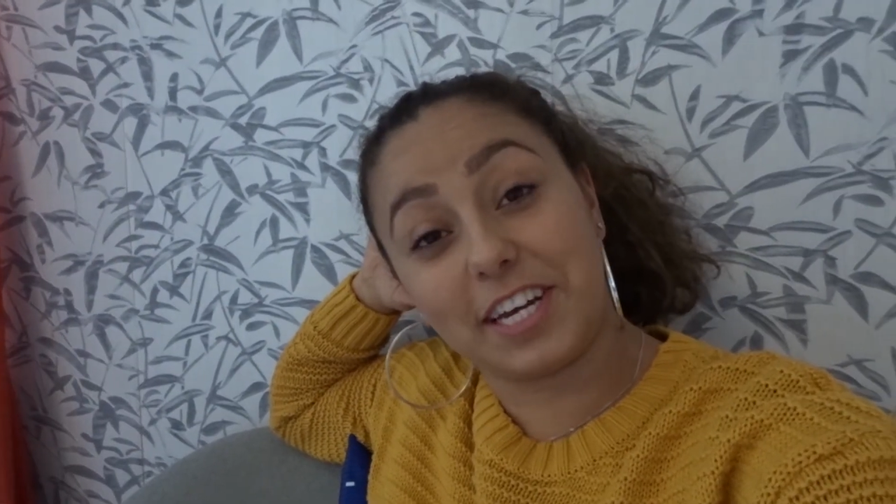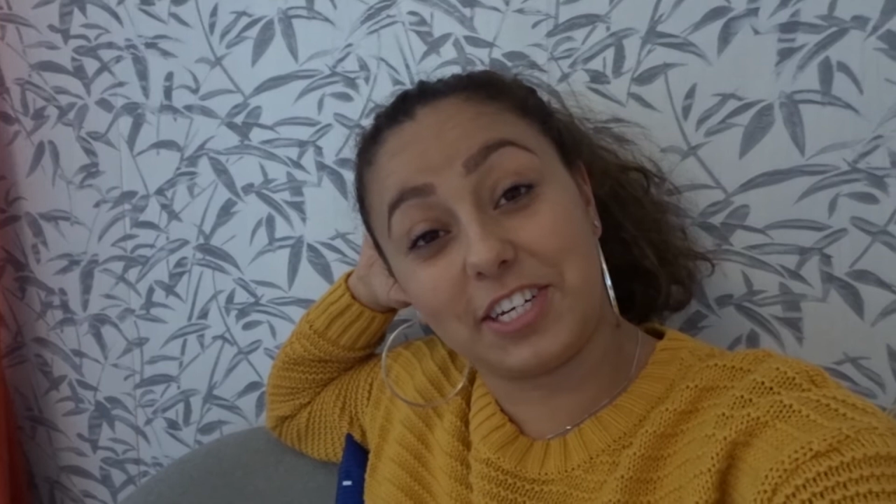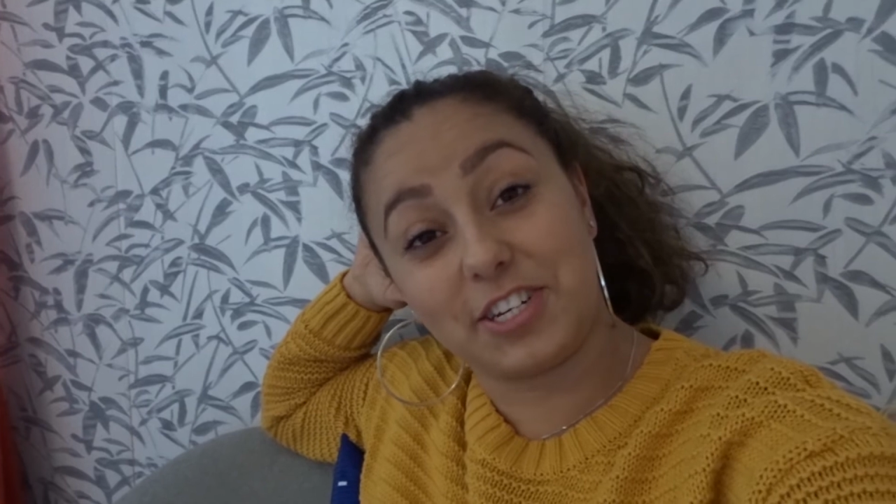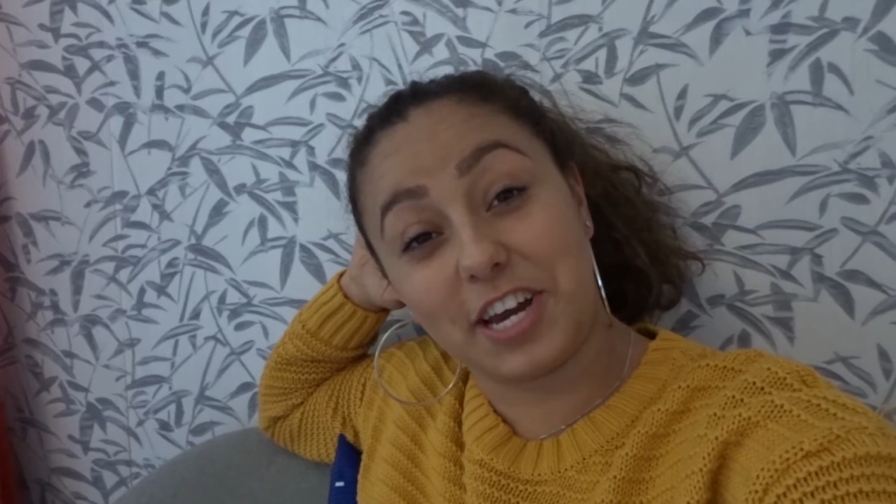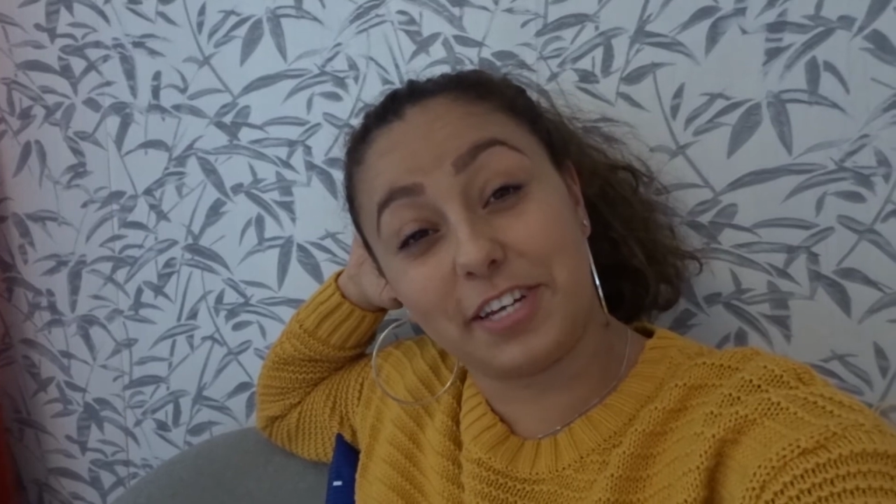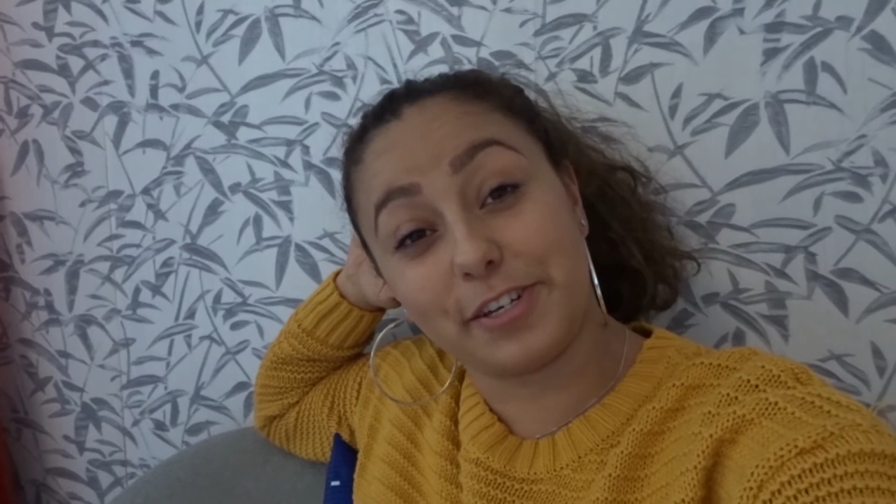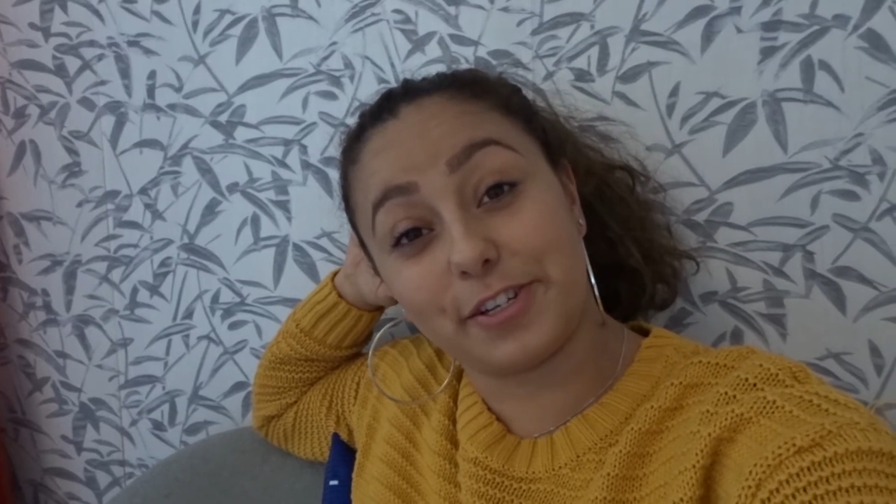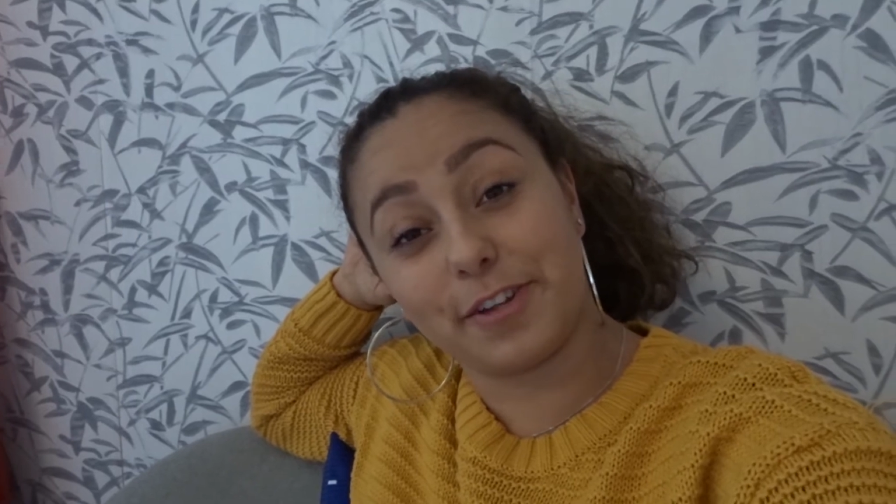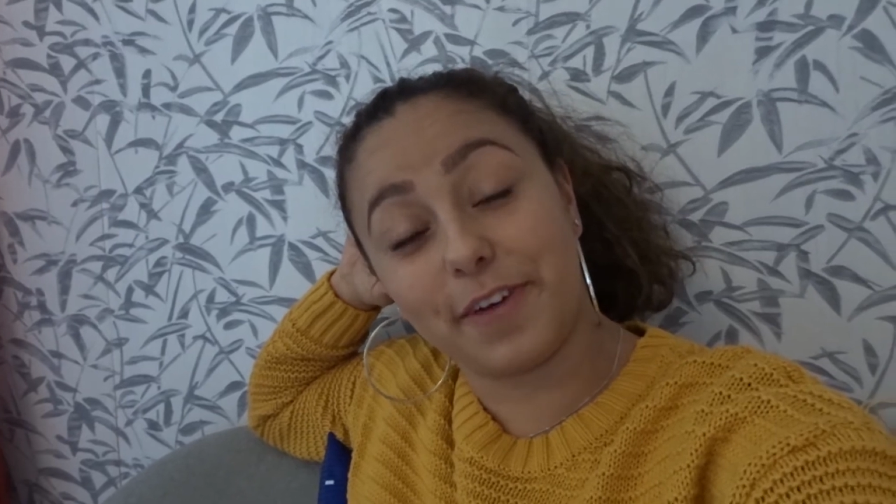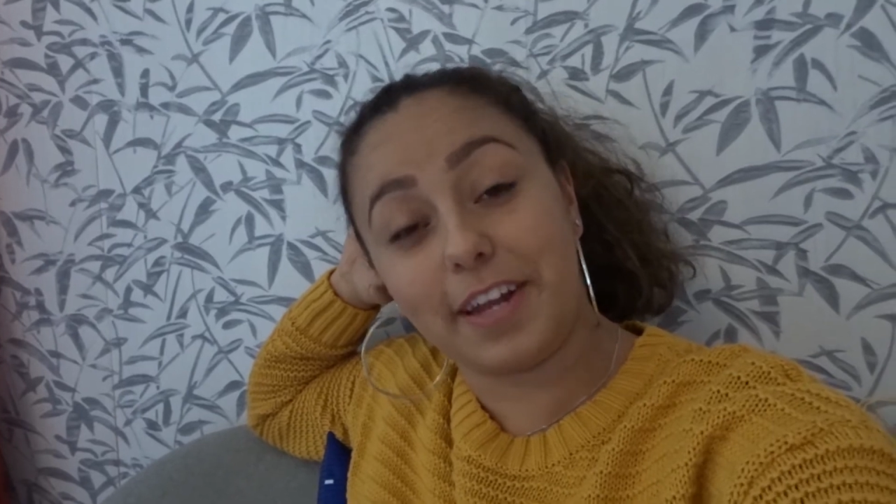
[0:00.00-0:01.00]
exchange in
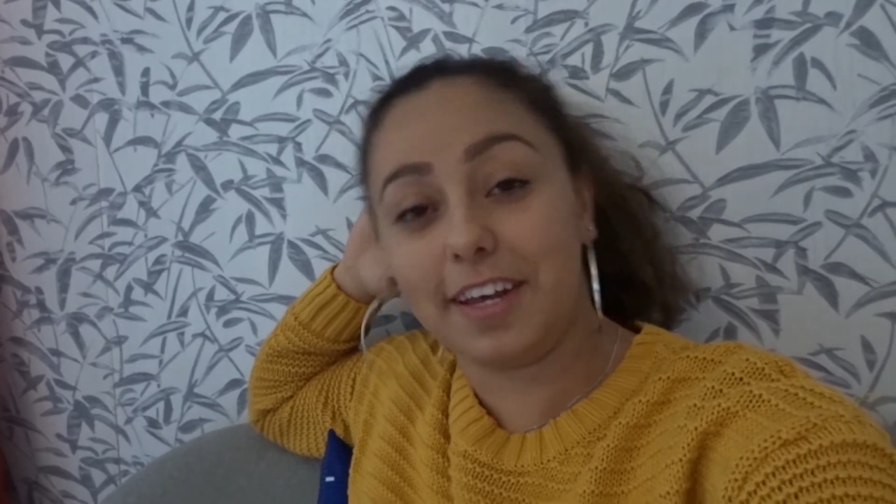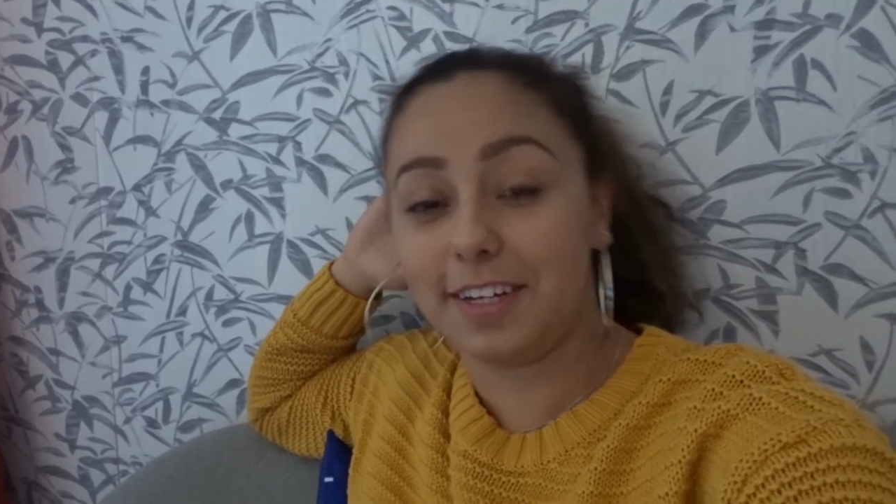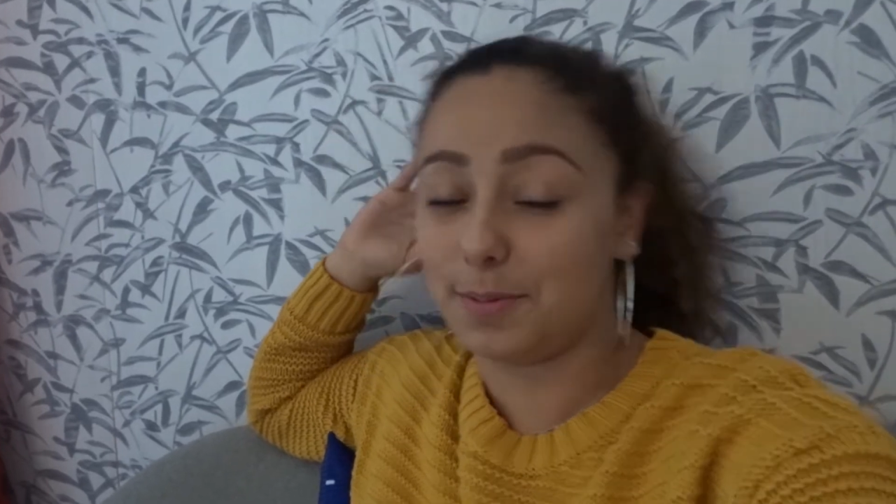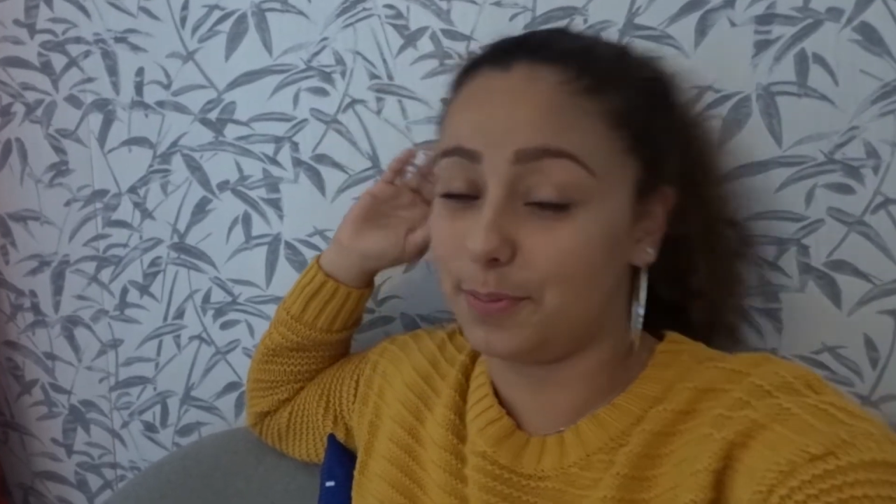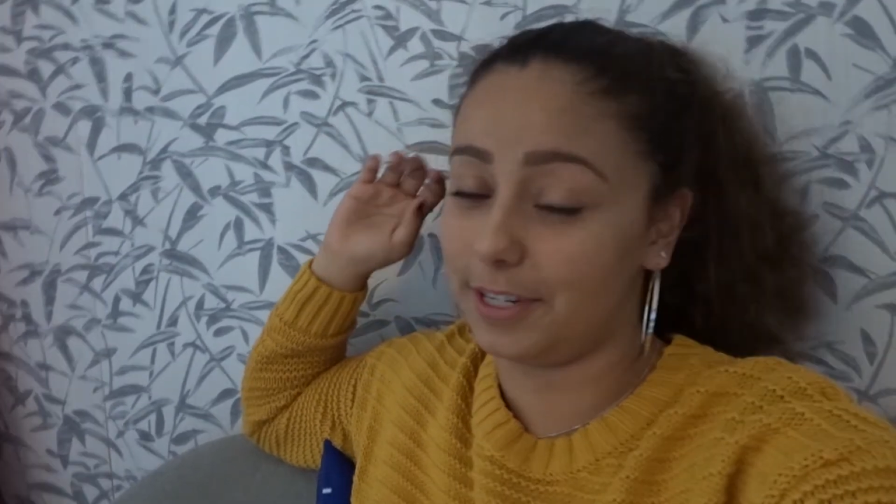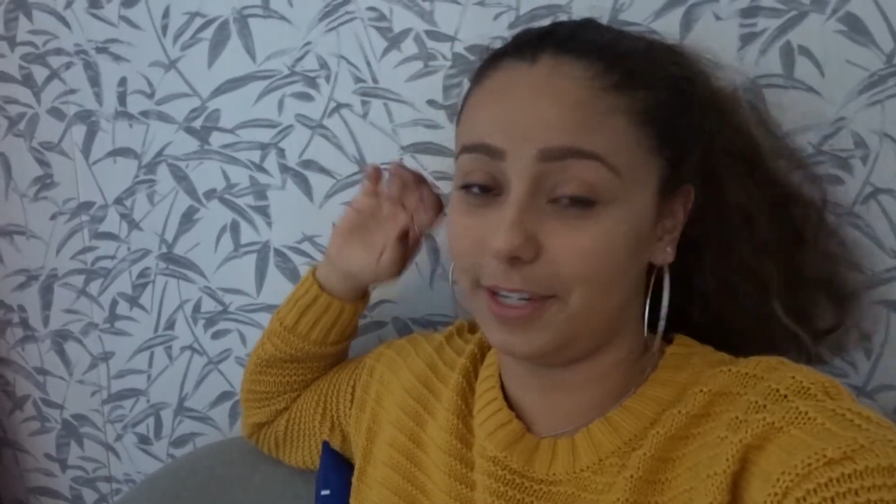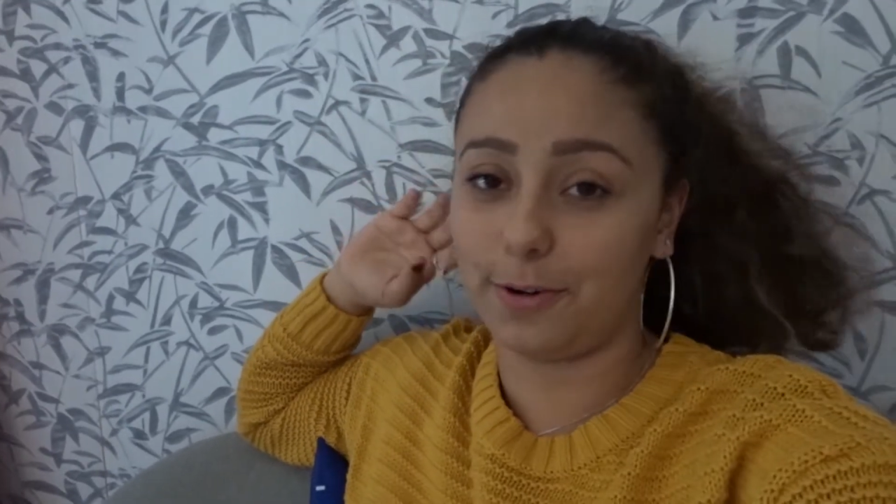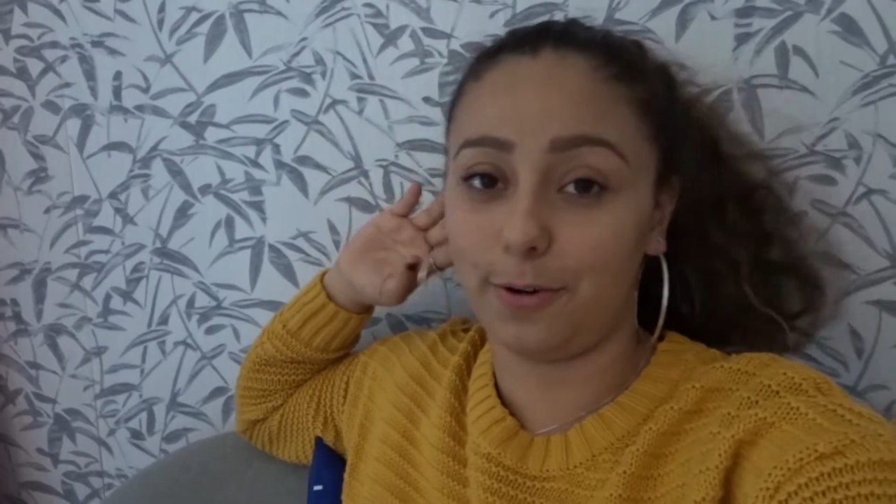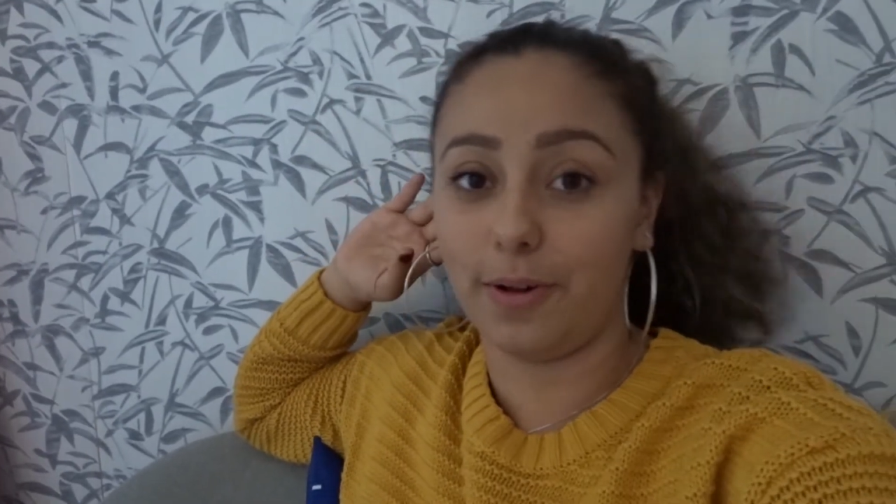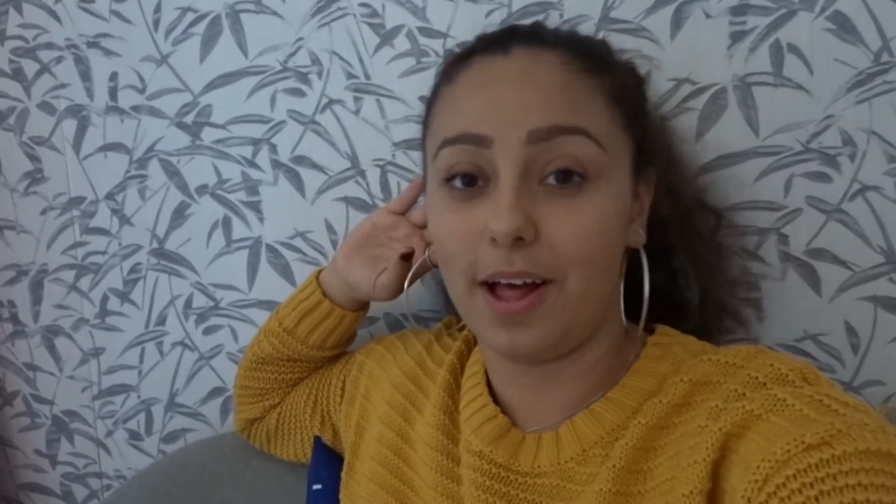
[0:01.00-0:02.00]
Slovenia, it's pretty
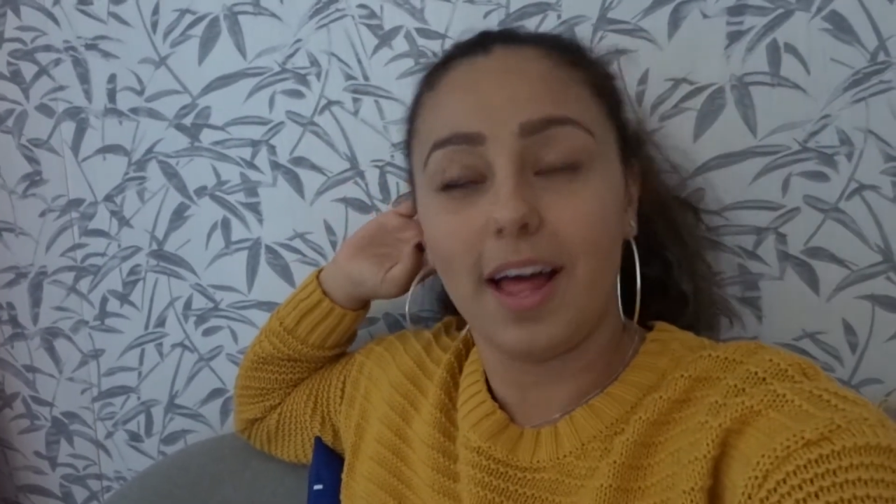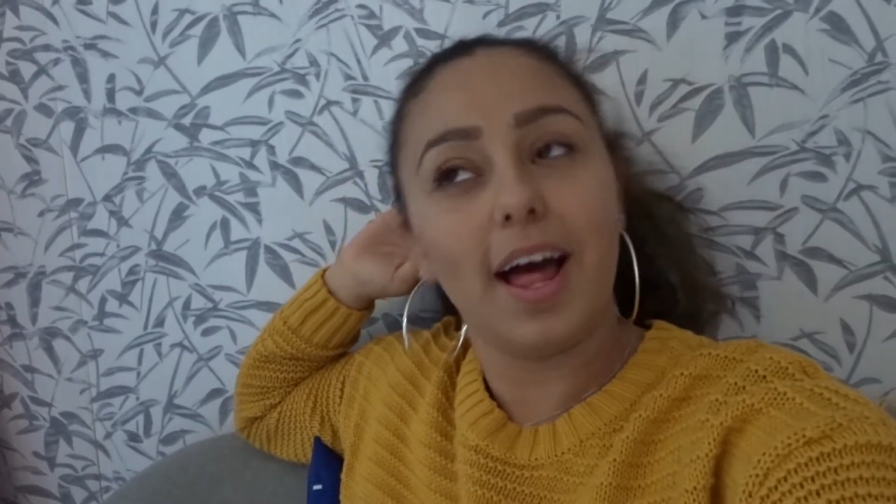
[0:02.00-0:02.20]
cool.